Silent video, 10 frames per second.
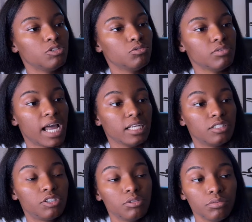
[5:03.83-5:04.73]
to
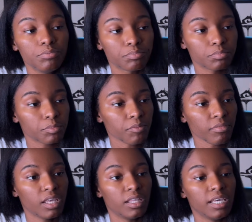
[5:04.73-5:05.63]
92.
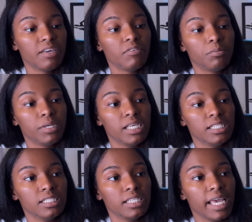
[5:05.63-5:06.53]
The
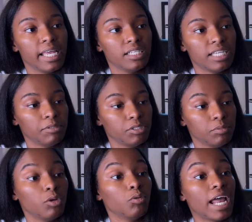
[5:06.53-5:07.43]
MVPs and the championship,
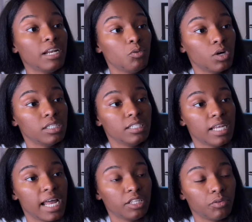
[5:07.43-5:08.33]
no, 91 to
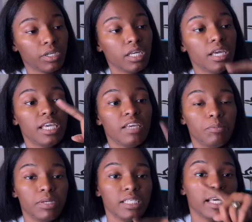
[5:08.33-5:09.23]
93,
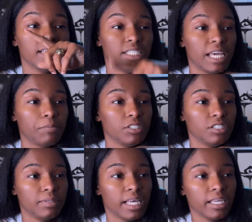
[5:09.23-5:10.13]
MVP and the
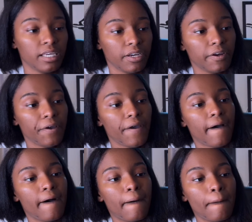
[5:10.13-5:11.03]
championship that year.
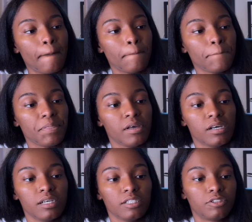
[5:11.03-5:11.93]

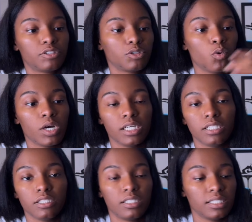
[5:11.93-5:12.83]
The
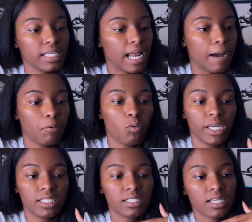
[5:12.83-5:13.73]
scoring 69
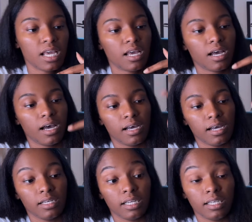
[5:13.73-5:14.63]
points.
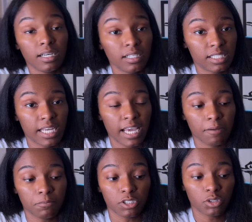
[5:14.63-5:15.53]
the dunk
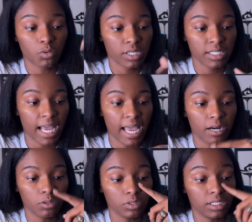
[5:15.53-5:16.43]
champ, the scoring
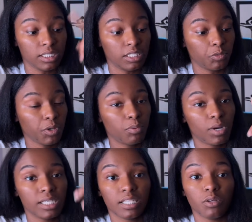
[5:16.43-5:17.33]
title, the 63
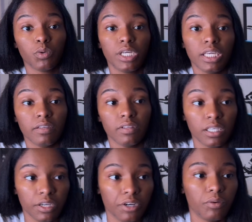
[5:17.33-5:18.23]
points, and the rookie of the
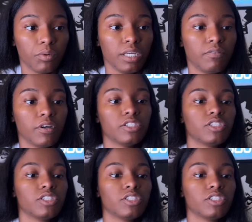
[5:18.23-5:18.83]
year when he first